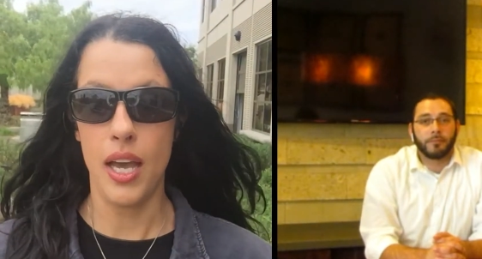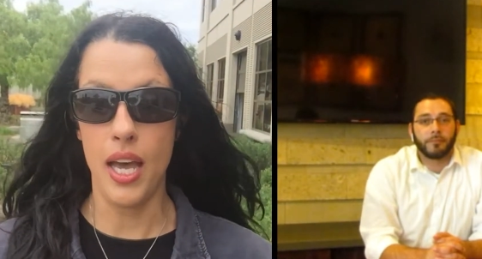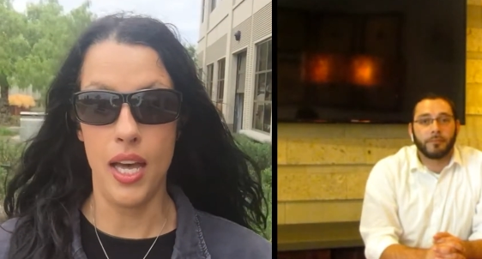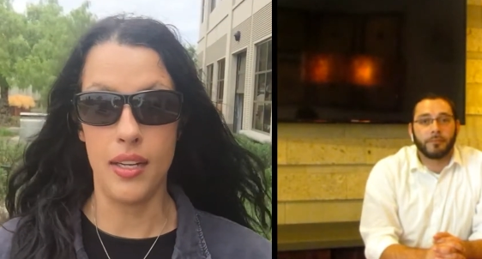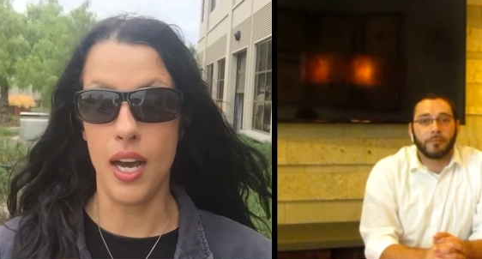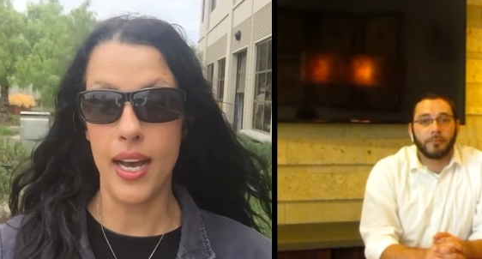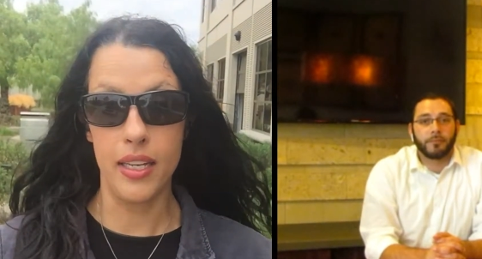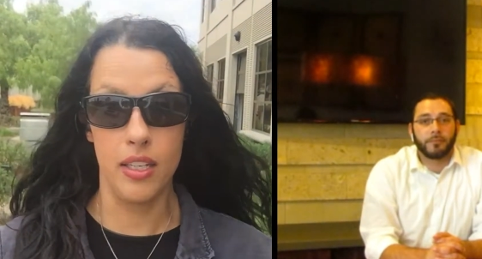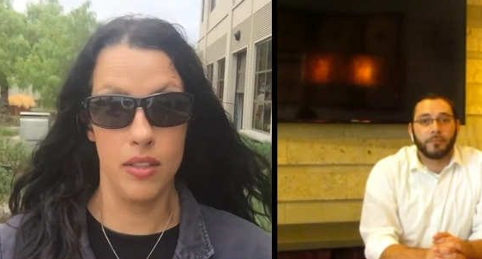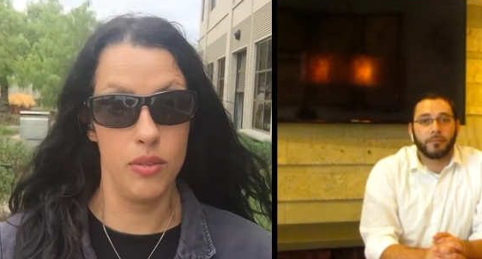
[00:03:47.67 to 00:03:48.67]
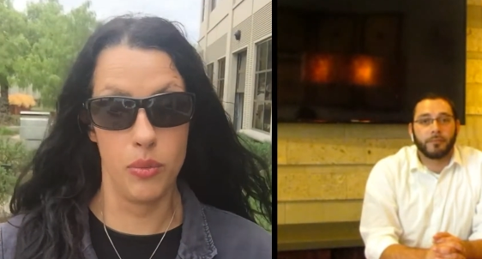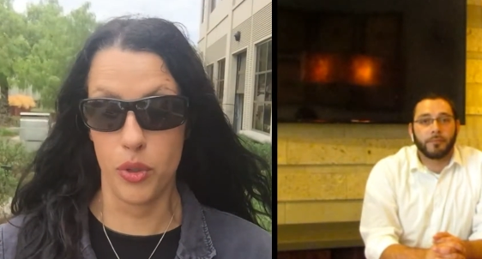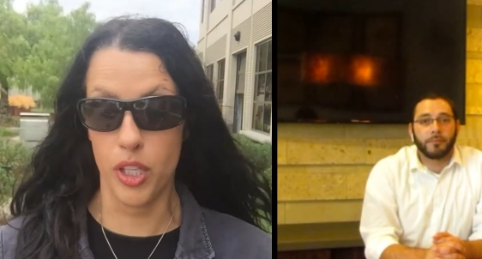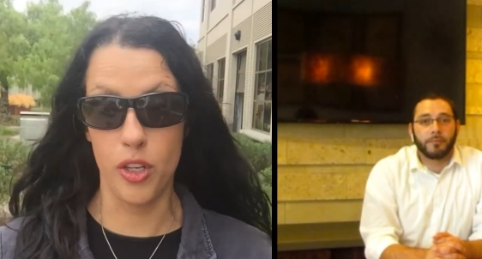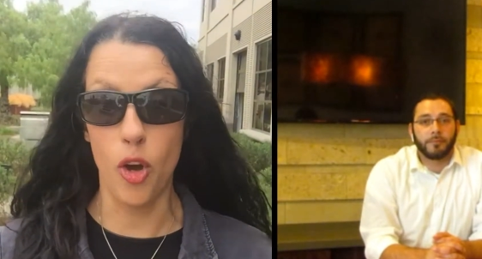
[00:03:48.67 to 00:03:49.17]
Speaker 1: and I didn't
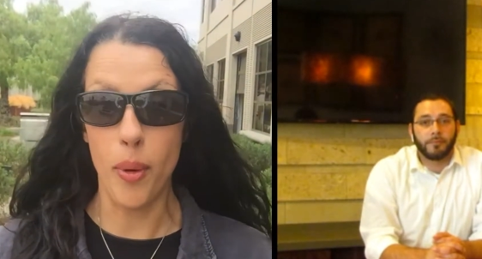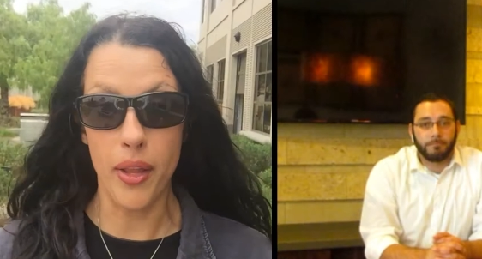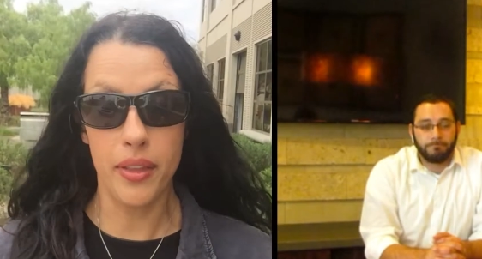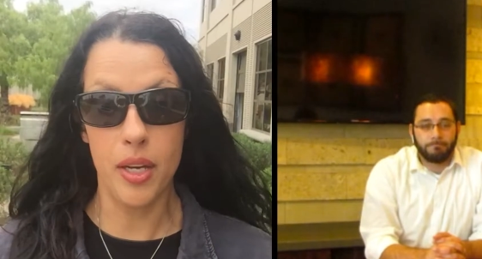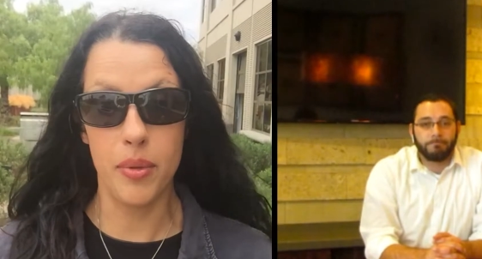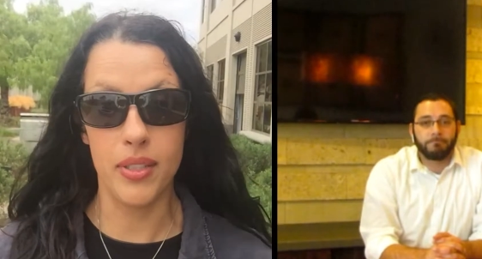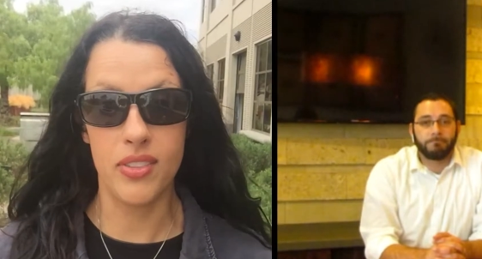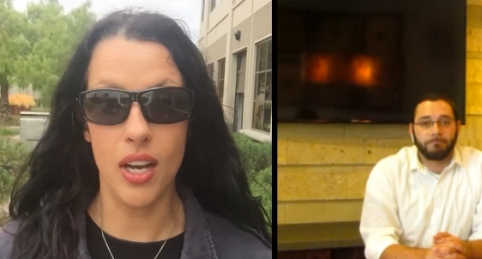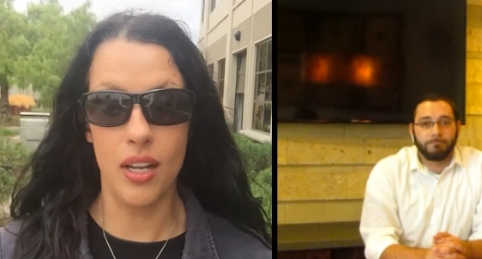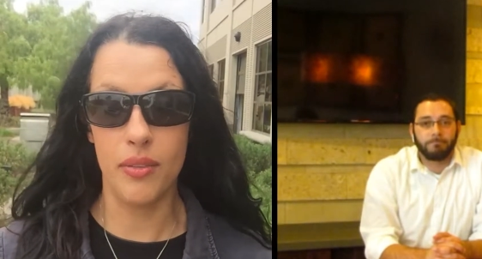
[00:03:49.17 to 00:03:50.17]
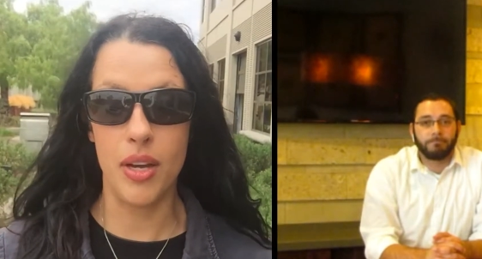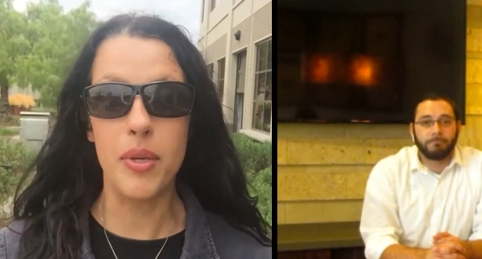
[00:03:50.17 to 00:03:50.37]
really know about that myself.